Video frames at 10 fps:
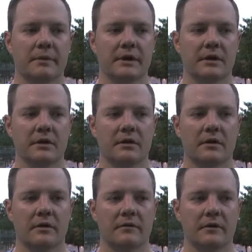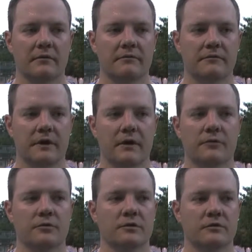But, you know, I've
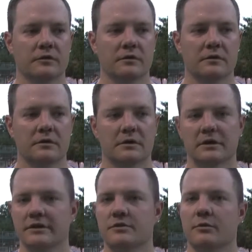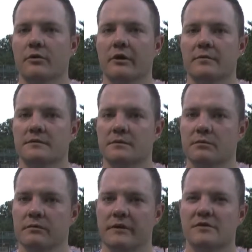gone through different collegiate programs
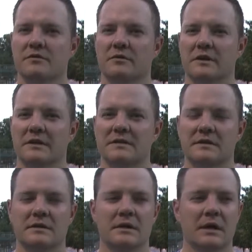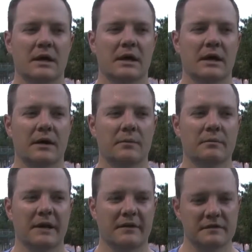and professional things and
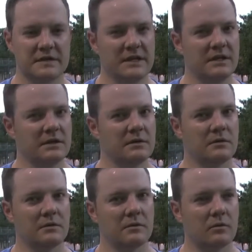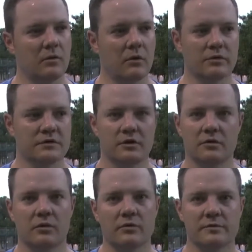kind of seen what was
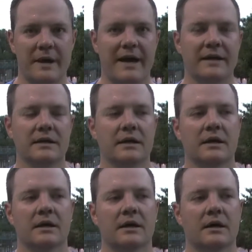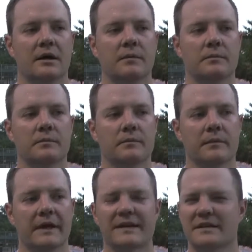good and what was bad.
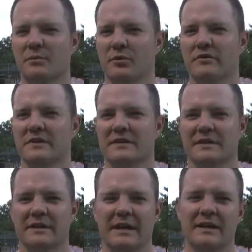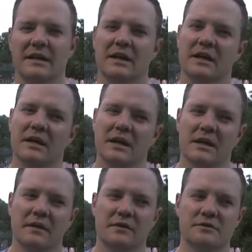Like I said previously, I think
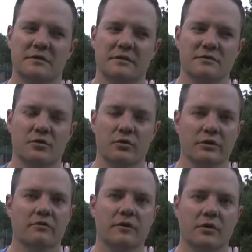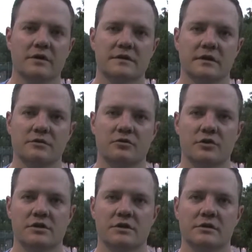there's a real focus on
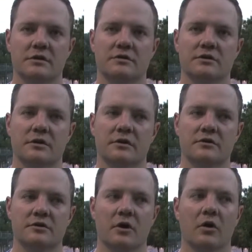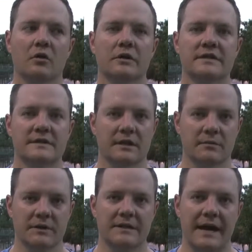nutrition. There's a holistic
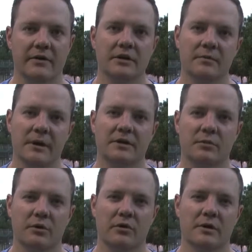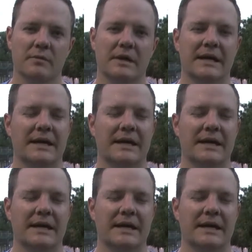mentality about the program.